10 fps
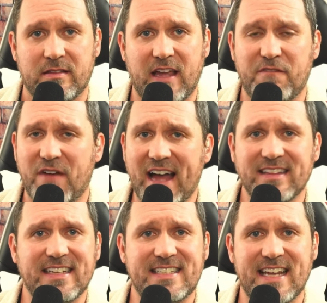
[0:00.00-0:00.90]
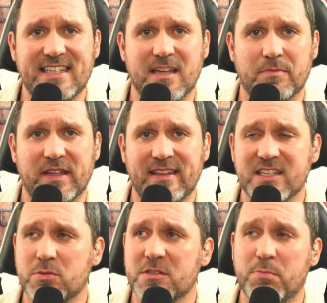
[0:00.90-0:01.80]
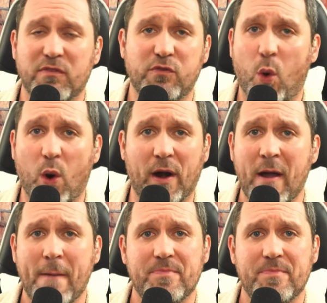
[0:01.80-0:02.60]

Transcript: They finally say something. This was before